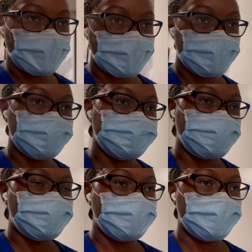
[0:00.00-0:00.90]
off
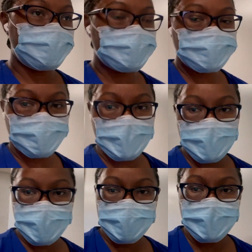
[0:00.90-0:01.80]
for
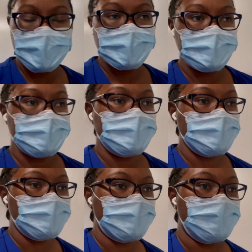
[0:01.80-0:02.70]
trach,
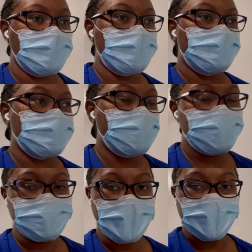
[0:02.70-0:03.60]
and
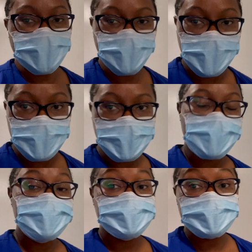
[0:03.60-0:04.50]
that went well. I
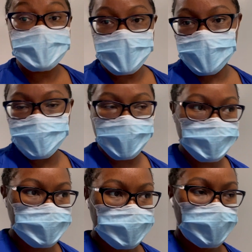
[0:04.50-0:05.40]
was the second
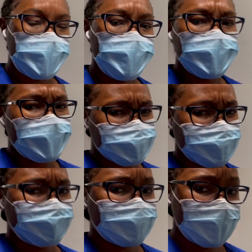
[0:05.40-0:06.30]
person. I hope you guys
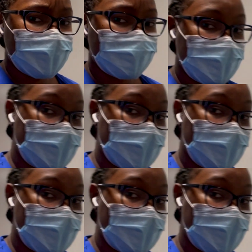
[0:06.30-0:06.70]
could really hear me. I